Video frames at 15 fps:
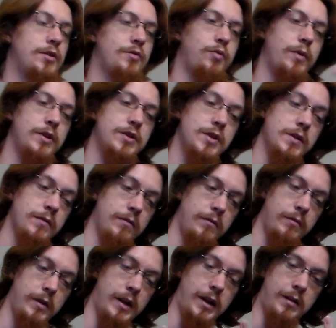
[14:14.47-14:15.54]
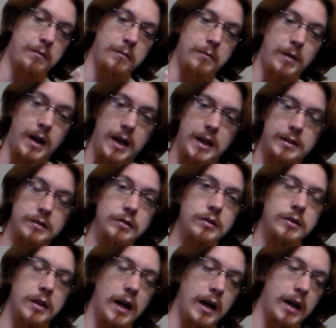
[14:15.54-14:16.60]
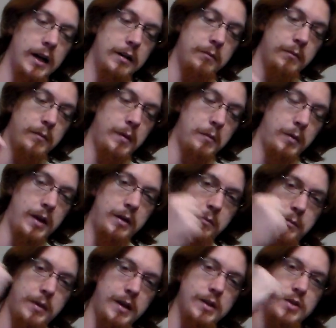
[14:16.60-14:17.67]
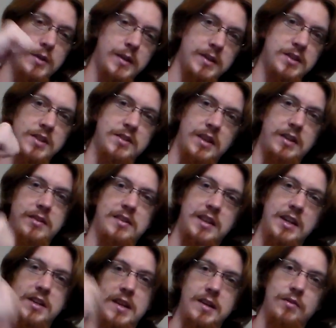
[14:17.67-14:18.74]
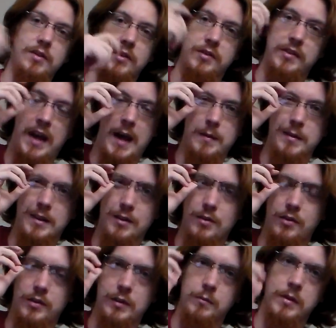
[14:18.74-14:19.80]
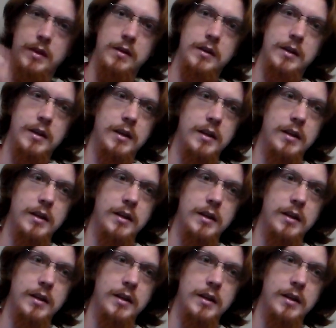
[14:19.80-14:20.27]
twitch and like well, because she's like continuously stabbing it or something.